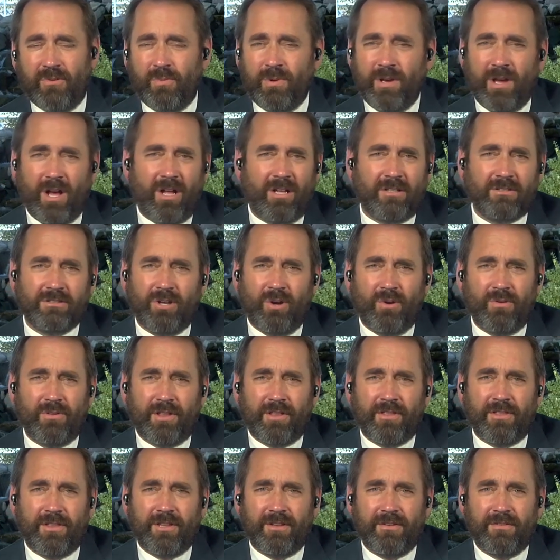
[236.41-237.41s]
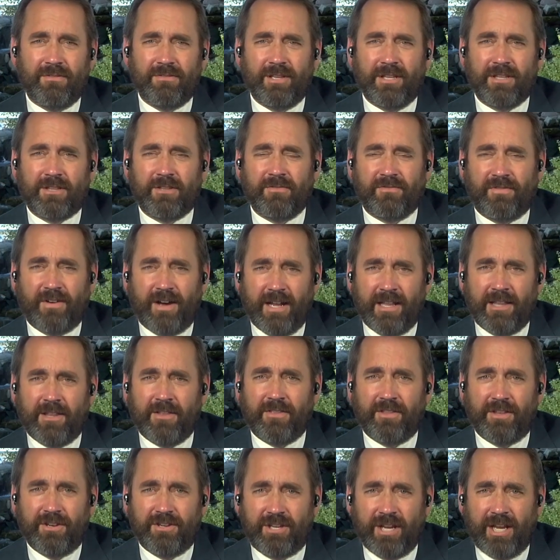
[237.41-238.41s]
We all know that the, that the violent
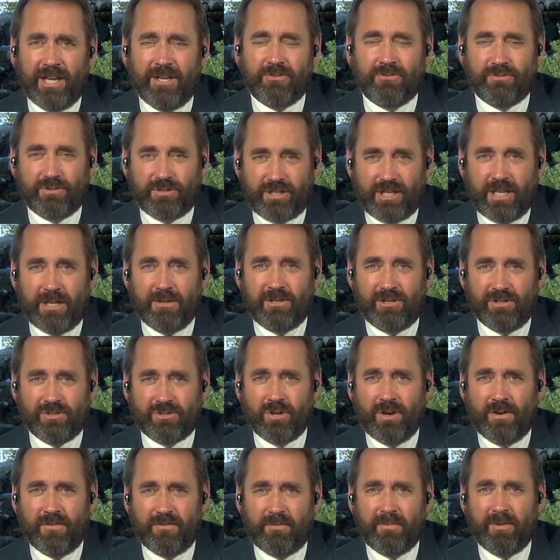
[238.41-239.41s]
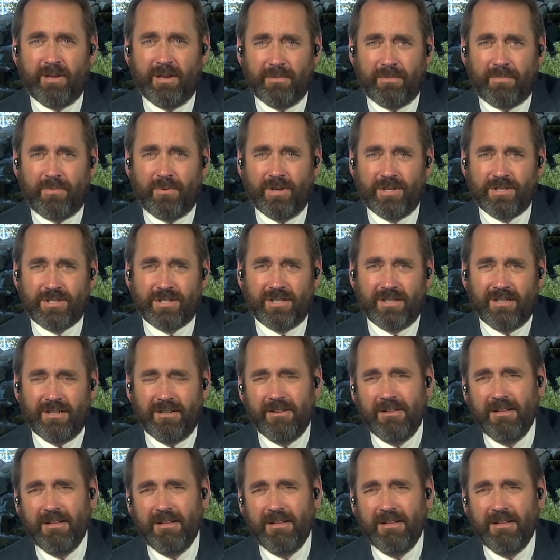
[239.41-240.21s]
and the dangerous, they deserve to be in prison.